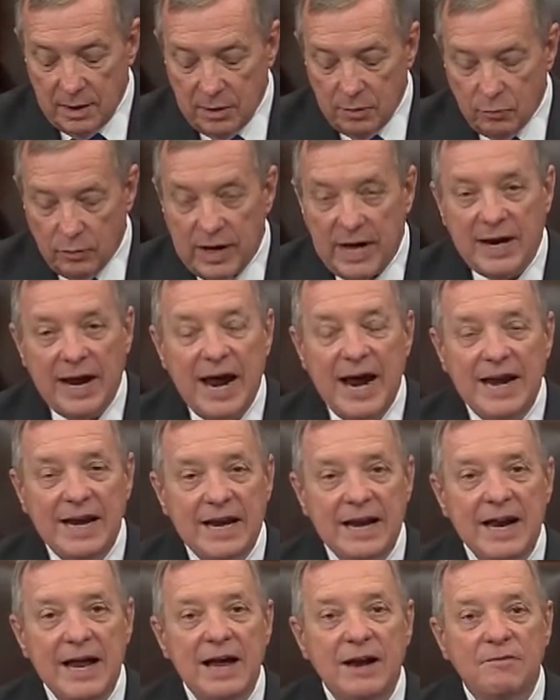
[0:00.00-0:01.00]
We had
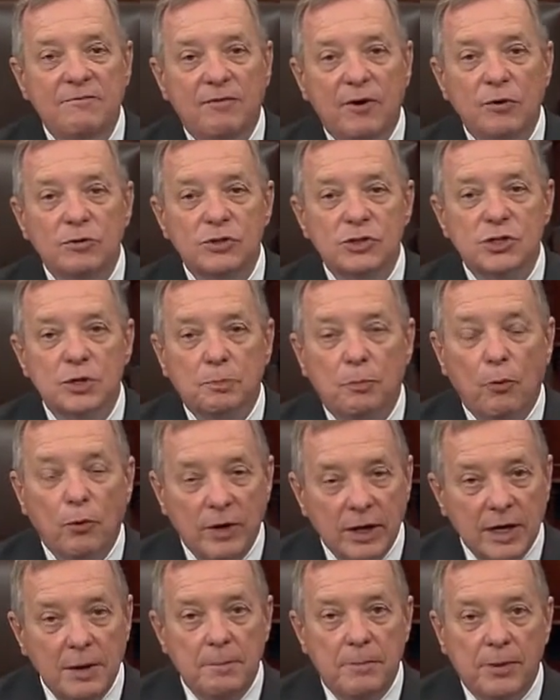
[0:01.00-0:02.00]
89 votes
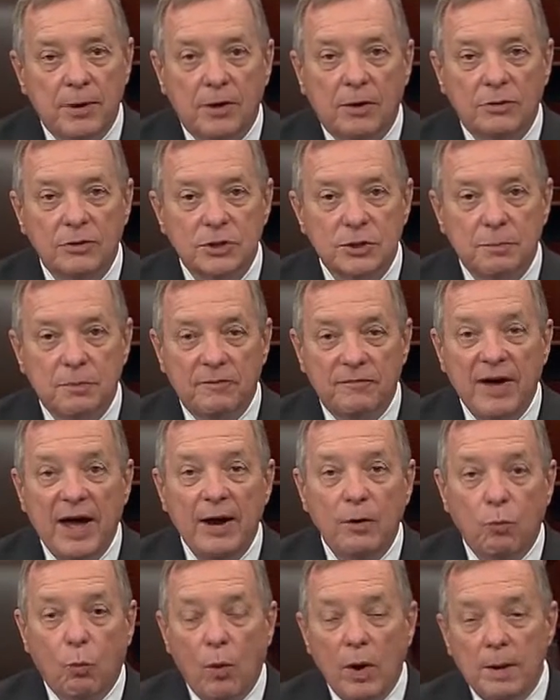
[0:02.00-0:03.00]
supporting a bill to
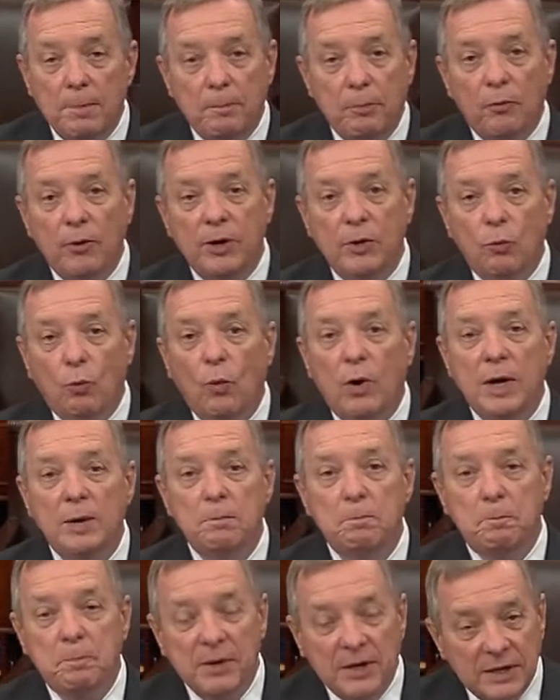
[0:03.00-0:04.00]
provide
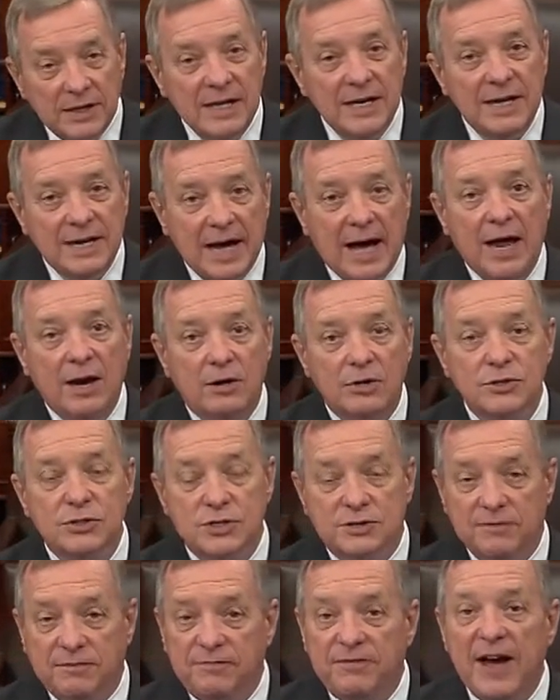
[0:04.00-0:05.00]
$1.1 billion
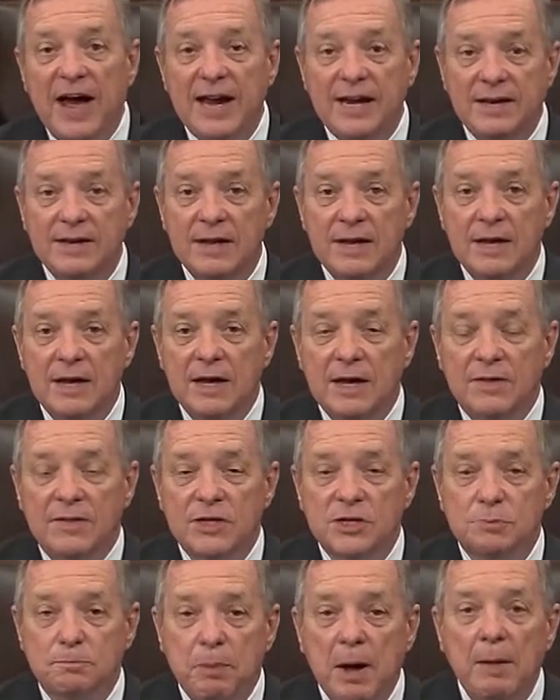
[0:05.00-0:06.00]
to fight
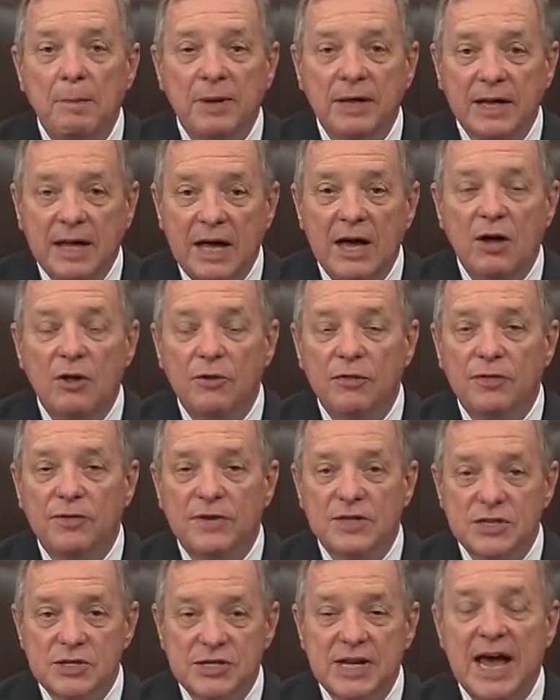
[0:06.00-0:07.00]
this public health
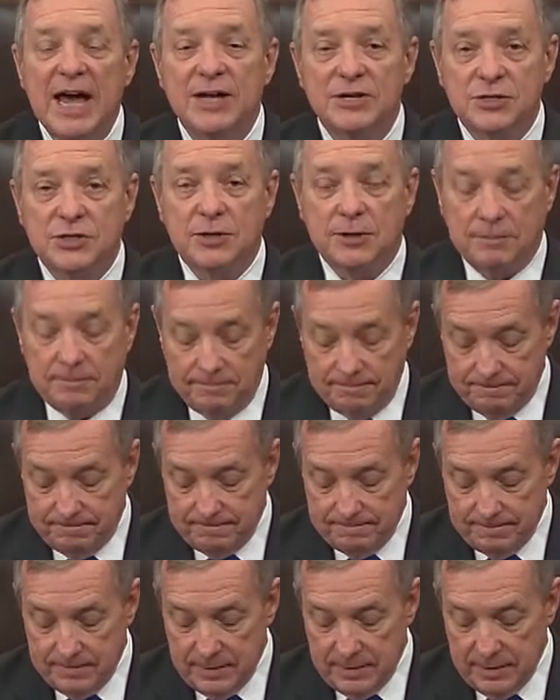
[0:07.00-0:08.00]
disaster.
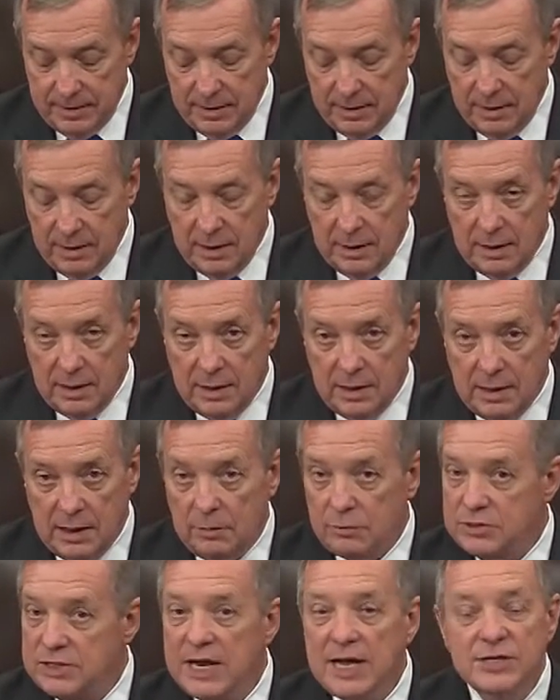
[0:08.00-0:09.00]
It
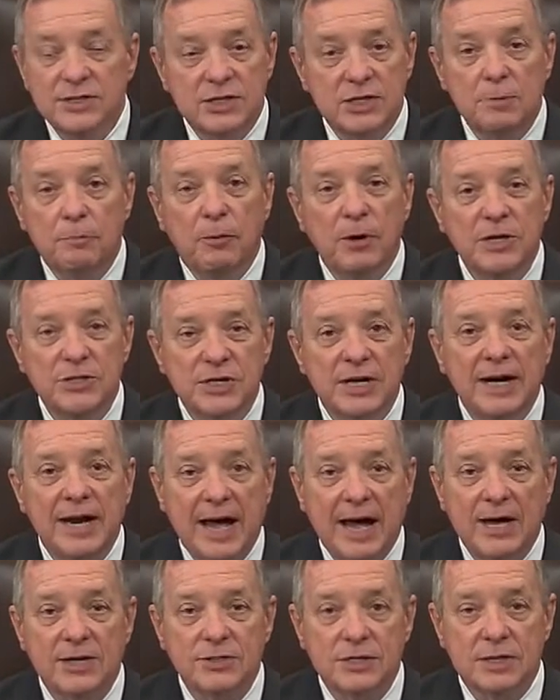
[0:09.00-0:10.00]
was less than the President
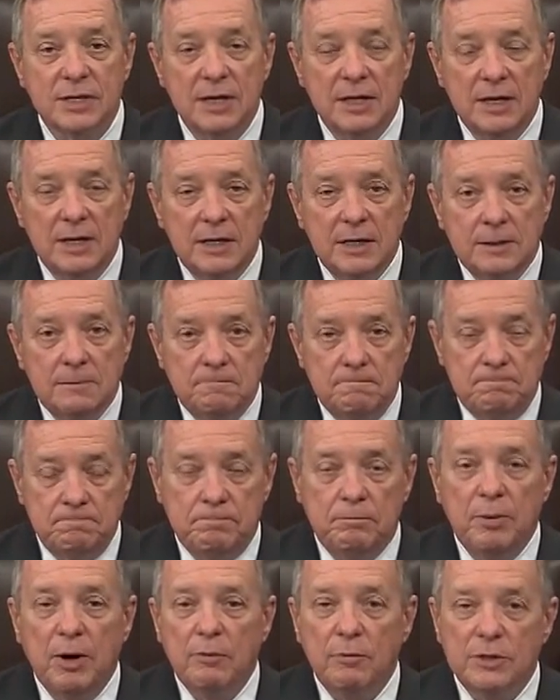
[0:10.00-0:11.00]
asked,
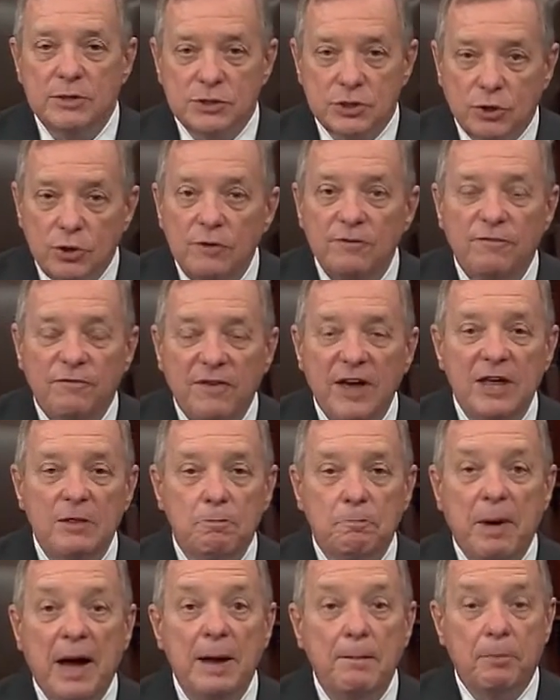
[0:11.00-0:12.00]
but was good
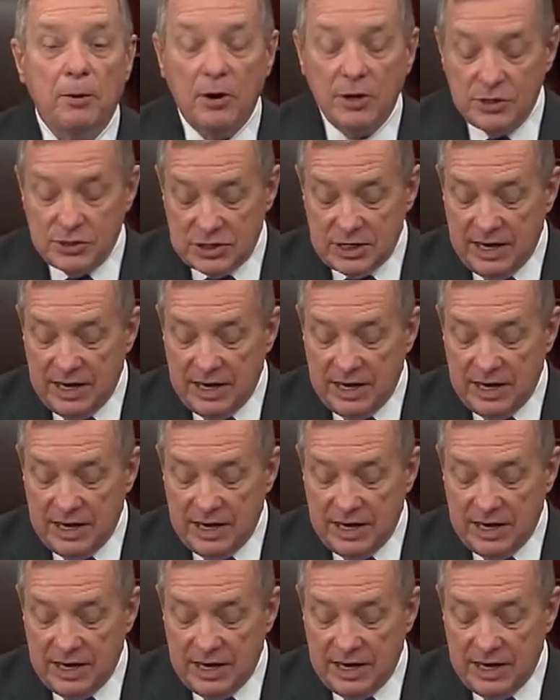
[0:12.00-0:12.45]
faith bipartisan